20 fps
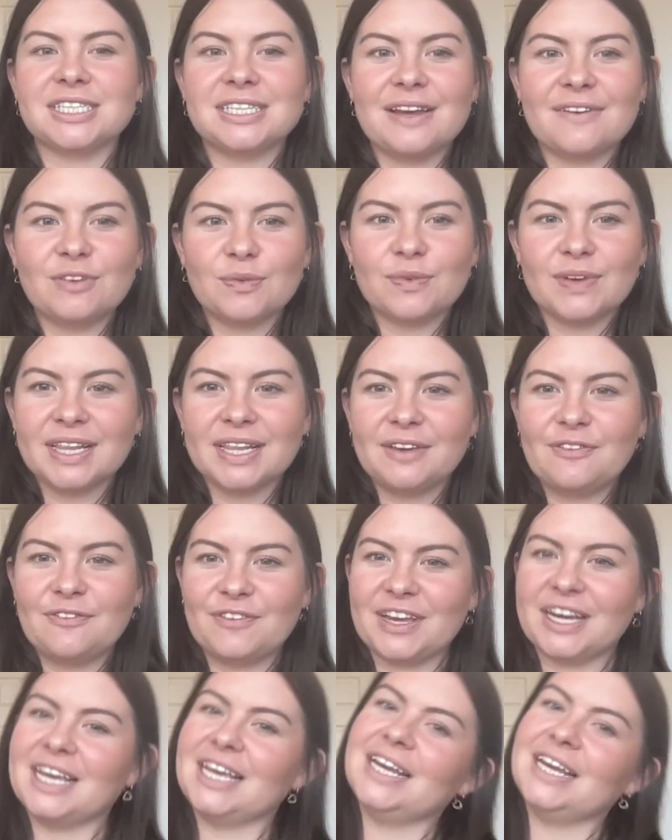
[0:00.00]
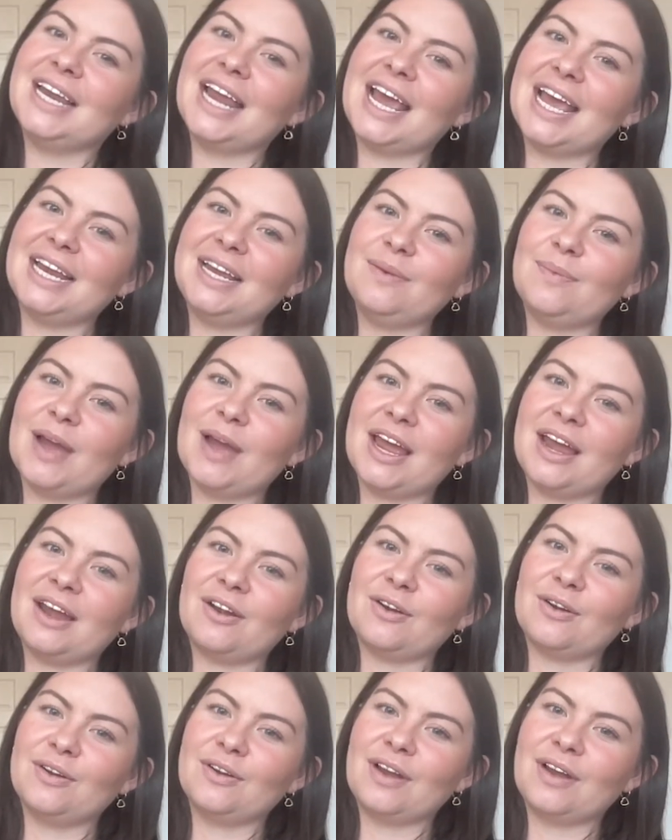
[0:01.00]
never really fit in
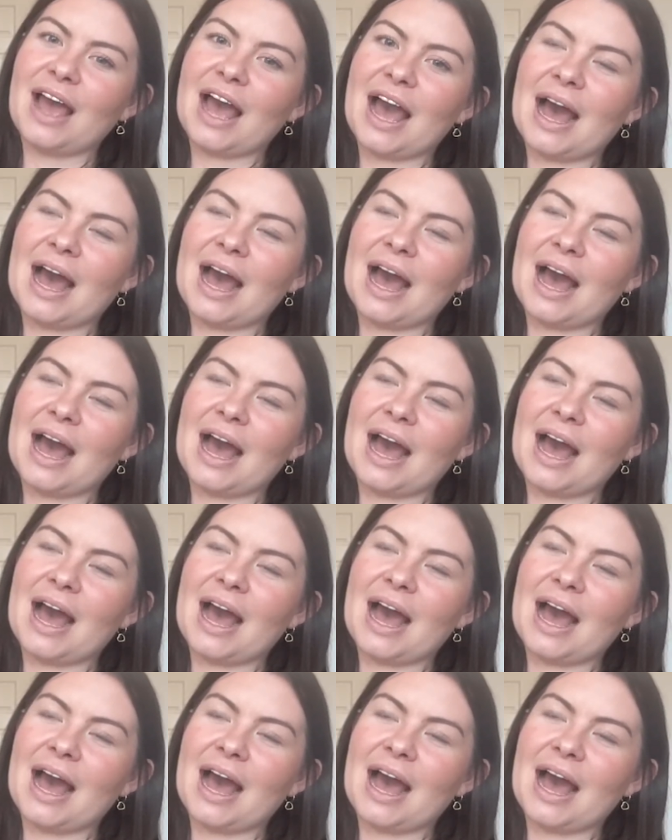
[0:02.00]
anywhere.